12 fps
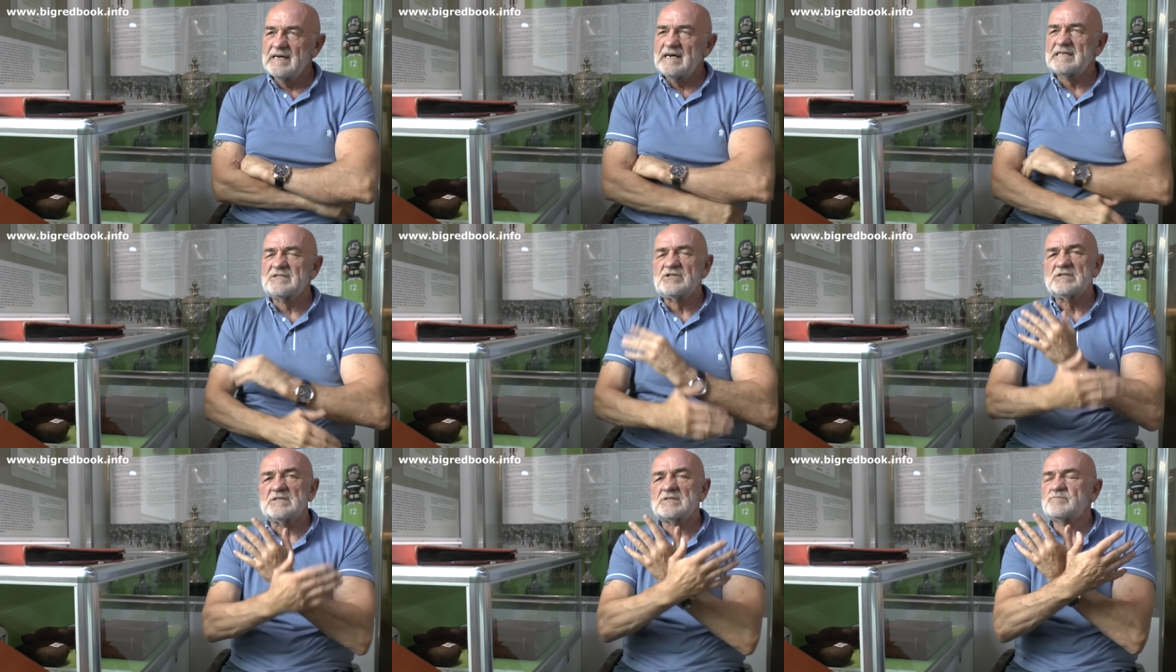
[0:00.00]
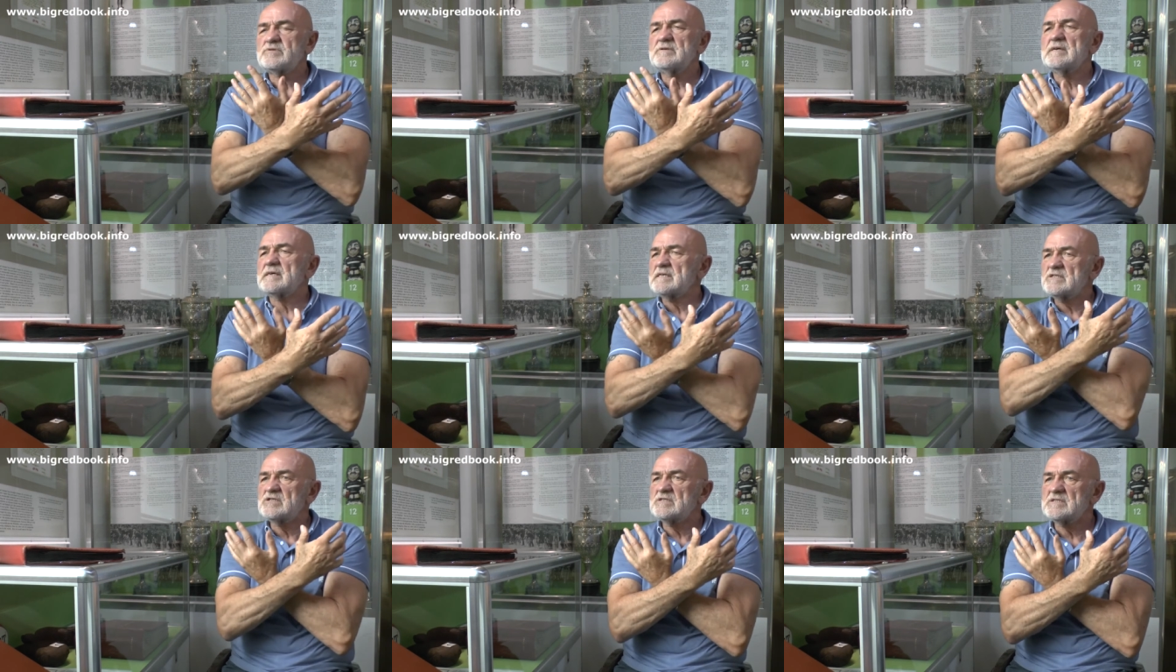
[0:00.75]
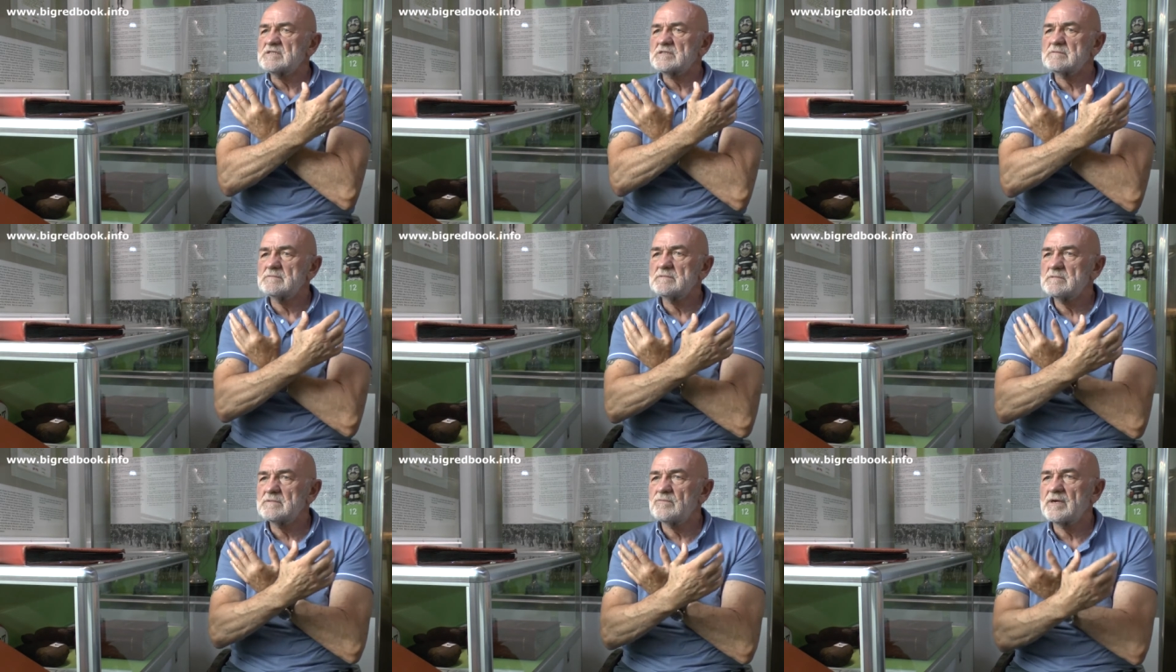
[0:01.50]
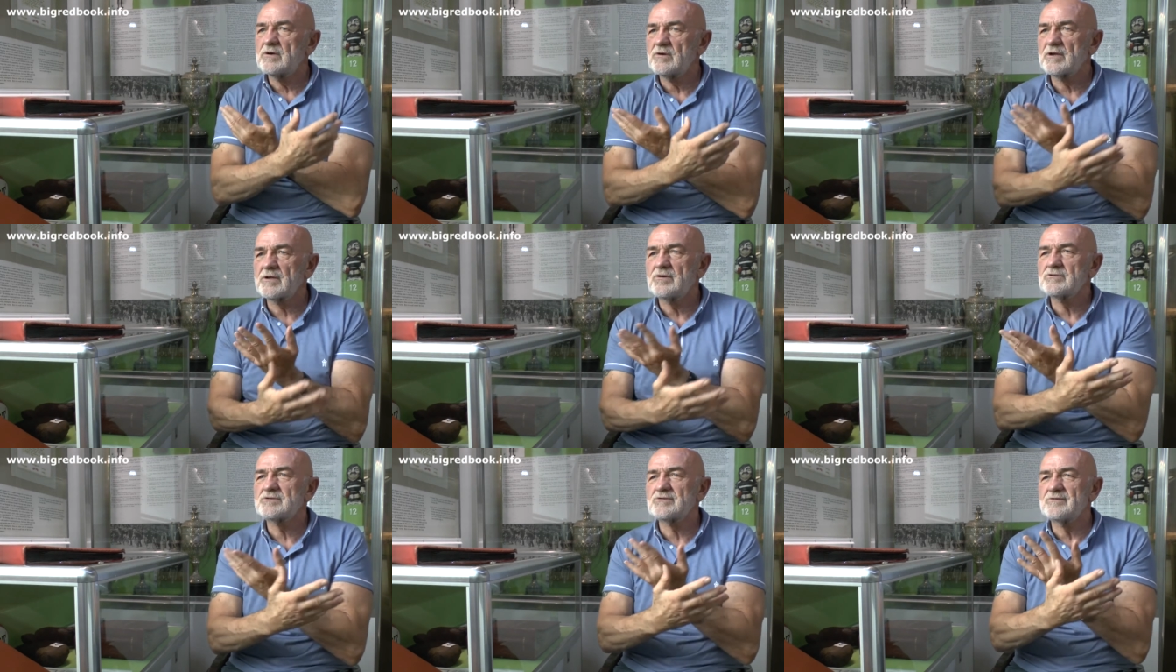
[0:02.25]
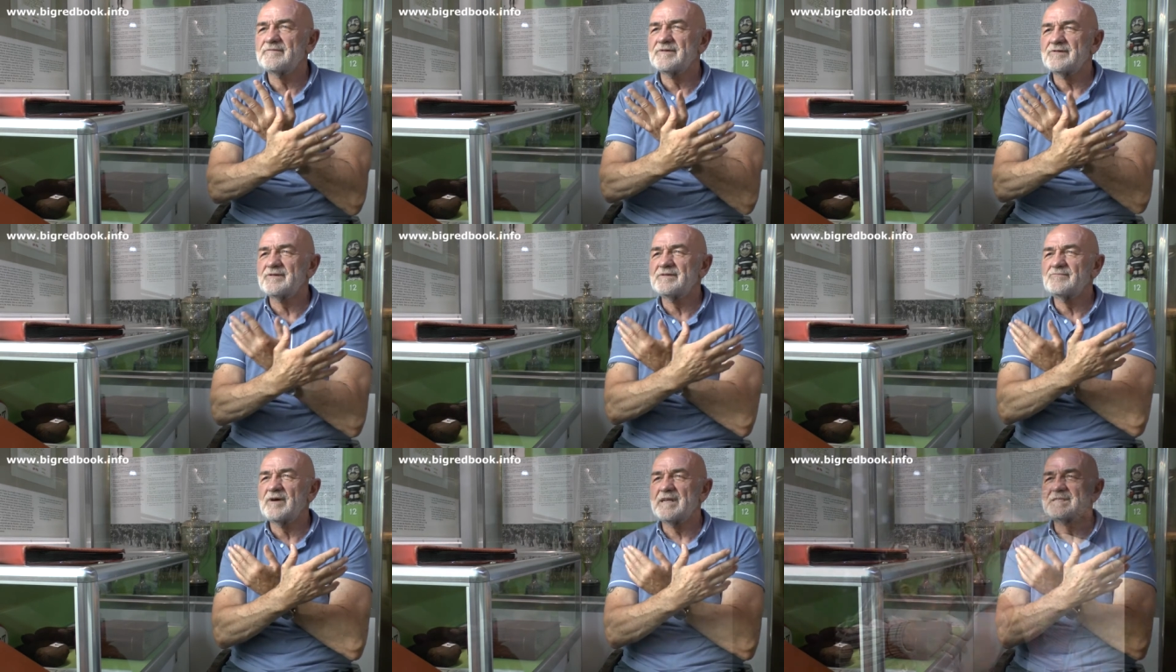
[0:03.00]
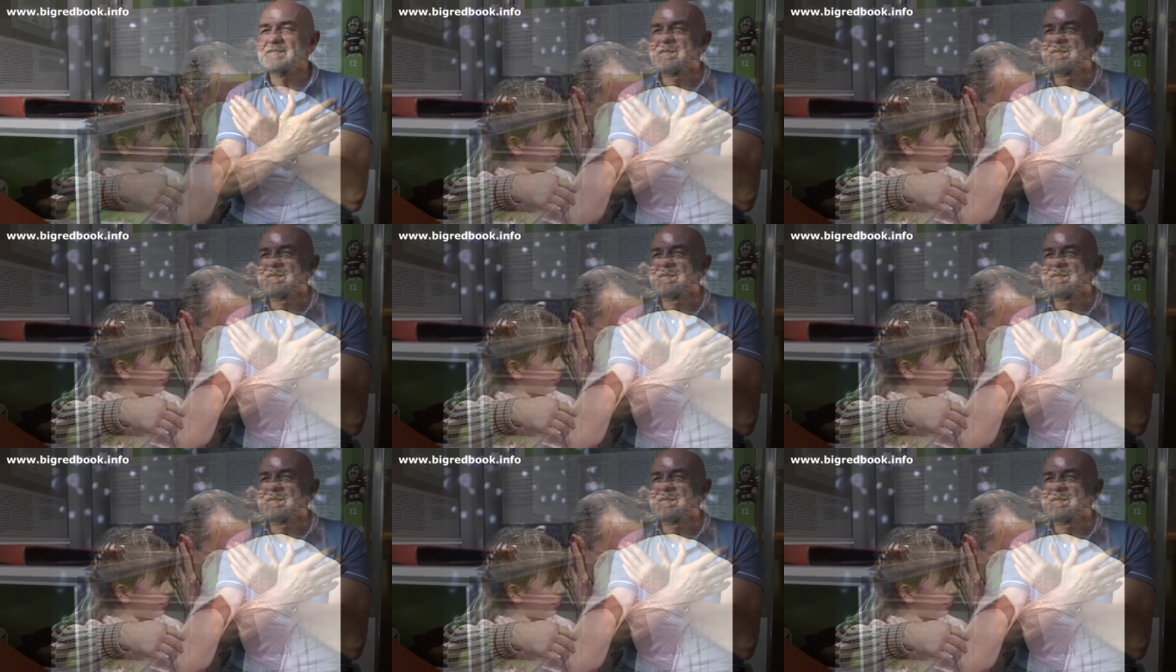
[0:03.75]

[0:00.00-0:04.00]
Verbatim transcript: and she just put it and she just, we call it cutch over here in Wales,